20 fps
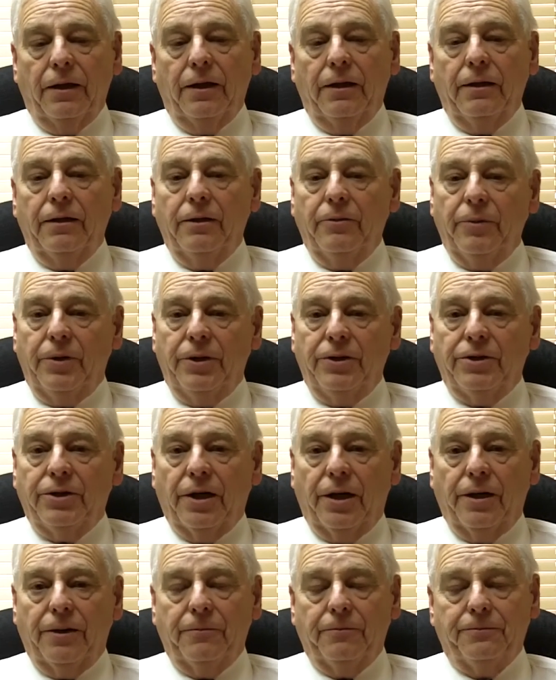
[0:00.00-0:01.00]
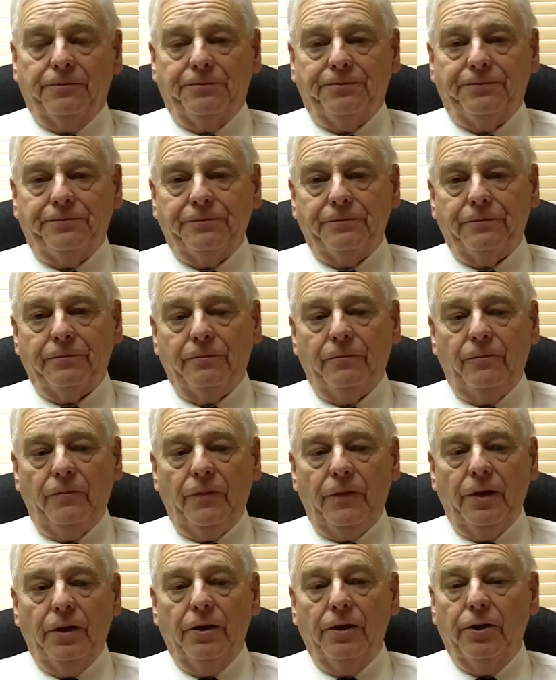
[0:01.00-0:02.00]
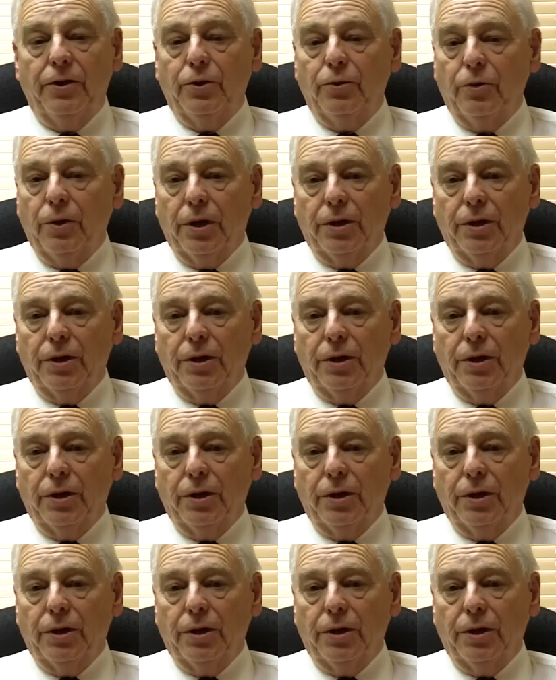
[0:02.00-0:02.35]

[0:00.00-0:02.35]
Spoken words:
And in the meantime, your